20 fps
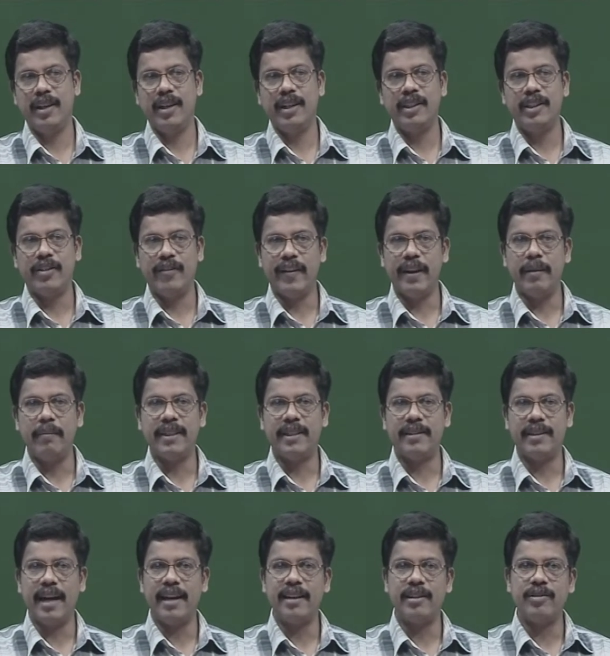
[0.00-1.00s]
So we'll be
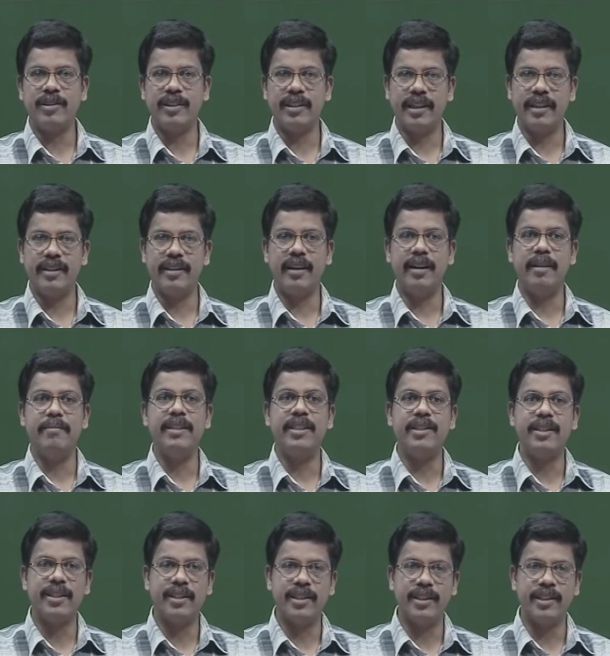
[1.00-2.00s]
trying to see the
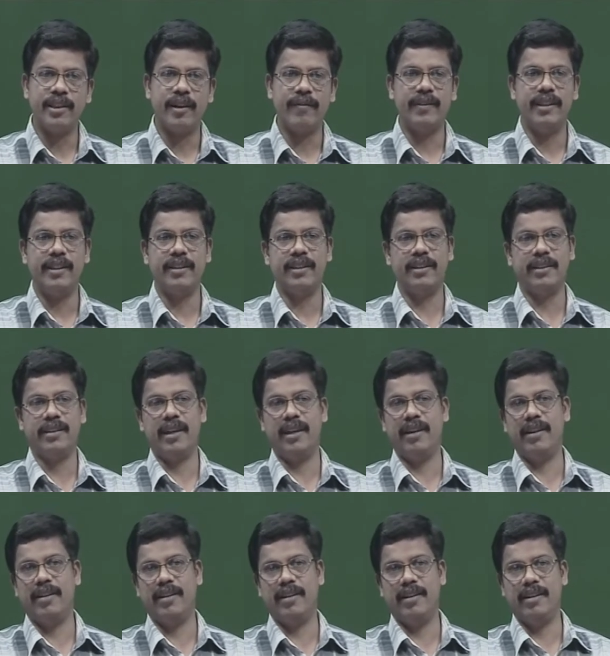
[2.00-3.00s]
limitations of this
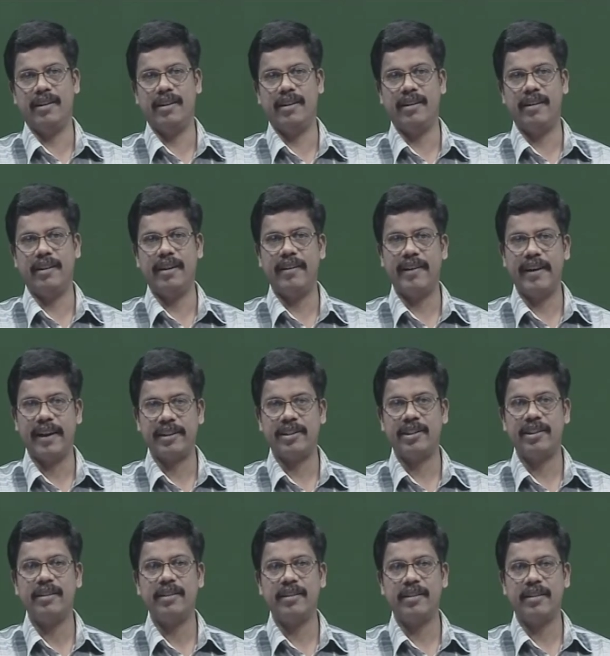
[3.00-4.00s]

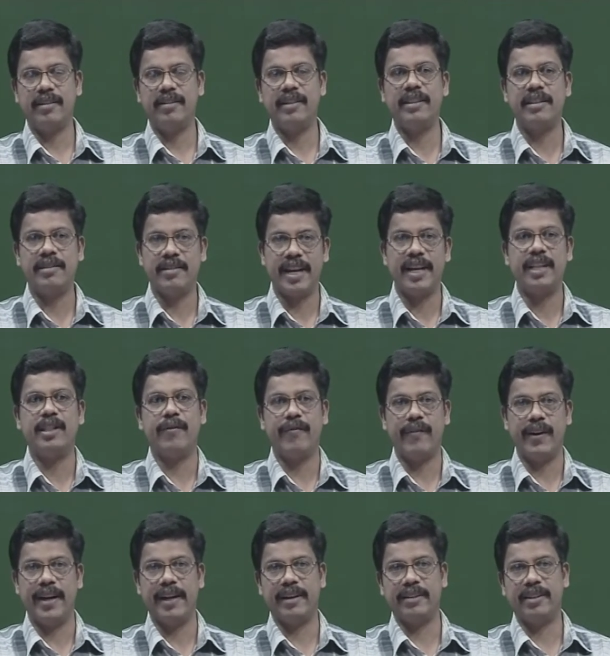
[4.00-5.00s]
reduction, this stage of
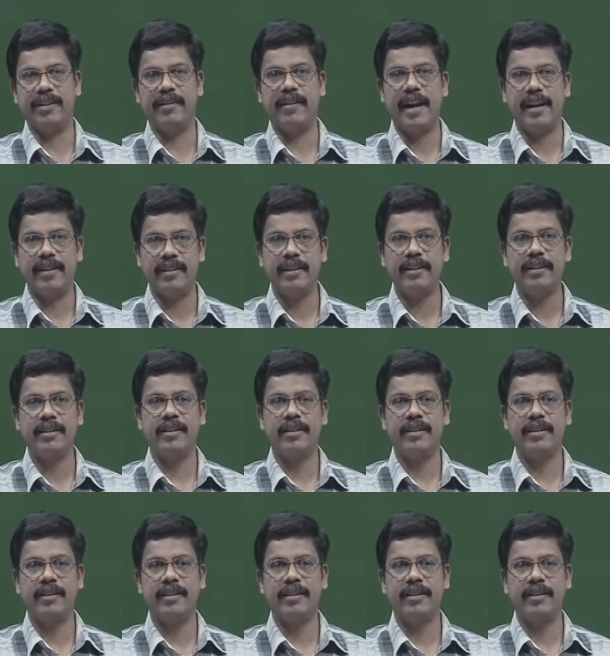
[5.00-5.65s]
reduction rather,